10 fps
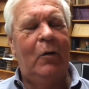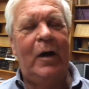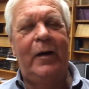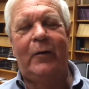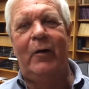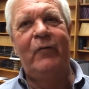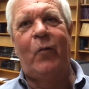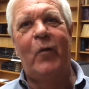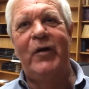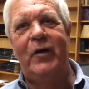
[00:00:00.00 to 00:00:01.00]
No, I had a great
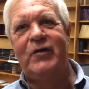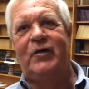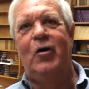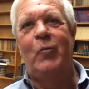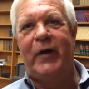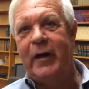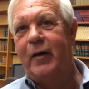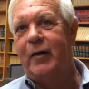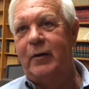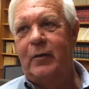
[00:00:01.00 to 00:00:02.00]
4 years in Cullman
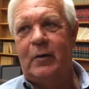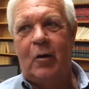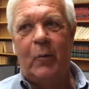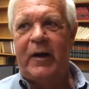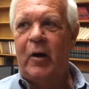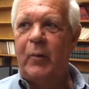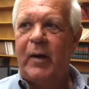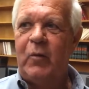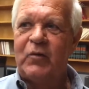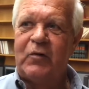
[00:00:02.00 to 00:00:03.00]
County. Cullman County
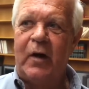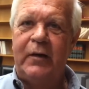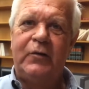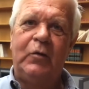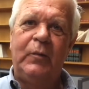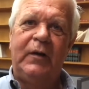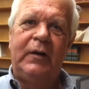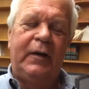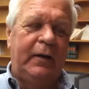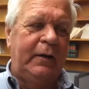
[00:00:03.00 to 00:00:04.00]
people was great to me,
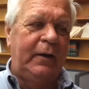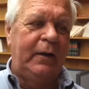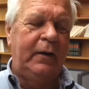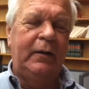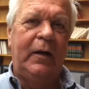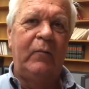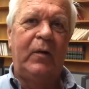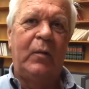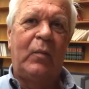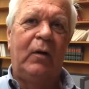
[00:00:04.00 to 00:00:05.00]
and giving
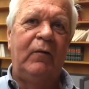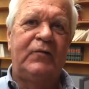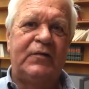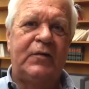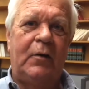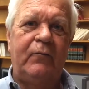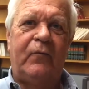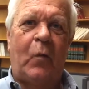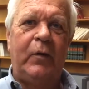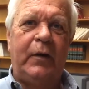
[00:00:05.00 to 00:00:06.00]
me the privilege of serving
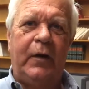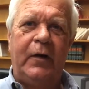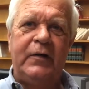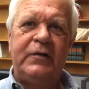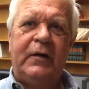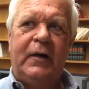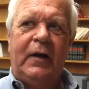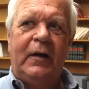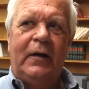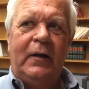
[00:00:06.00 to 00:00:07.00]
4 years.
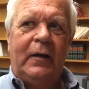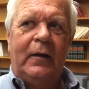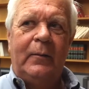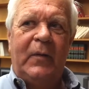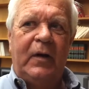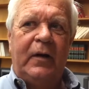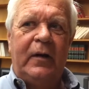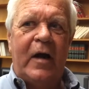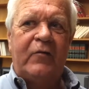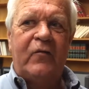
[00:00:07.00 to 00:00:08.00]
But
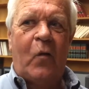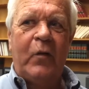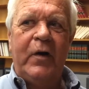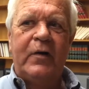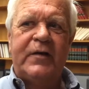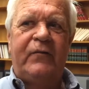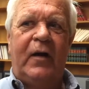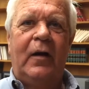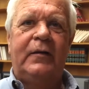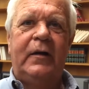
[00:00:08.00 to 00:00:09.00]
after 4 years, they
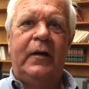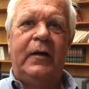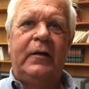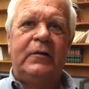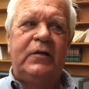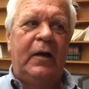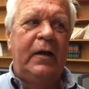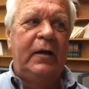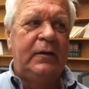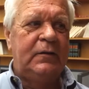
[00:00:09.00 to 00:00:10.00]
felt like they needed a
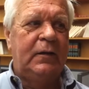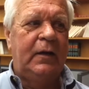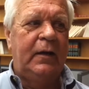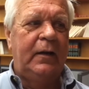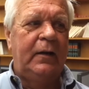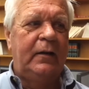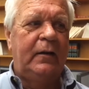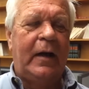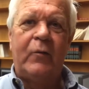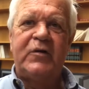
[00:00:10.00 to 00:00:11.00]
change, and
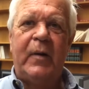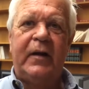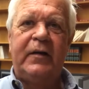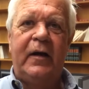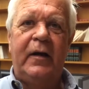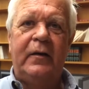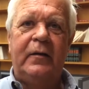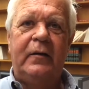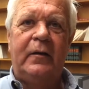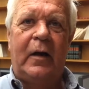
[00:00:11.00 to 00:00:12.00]
I respect that.
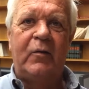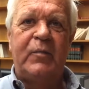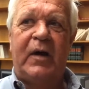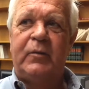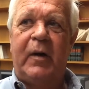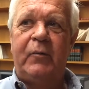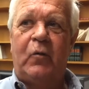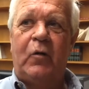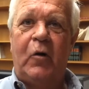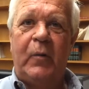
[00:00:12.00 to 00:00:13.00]
I respect the people
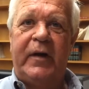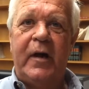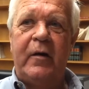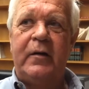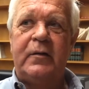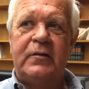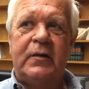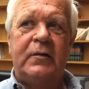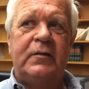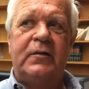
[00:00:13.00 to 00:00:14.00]
of Cullman County, the
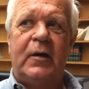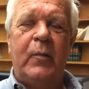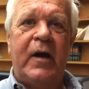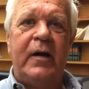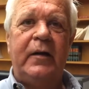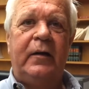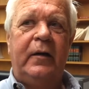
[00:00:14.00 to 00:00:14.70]
decisions they make.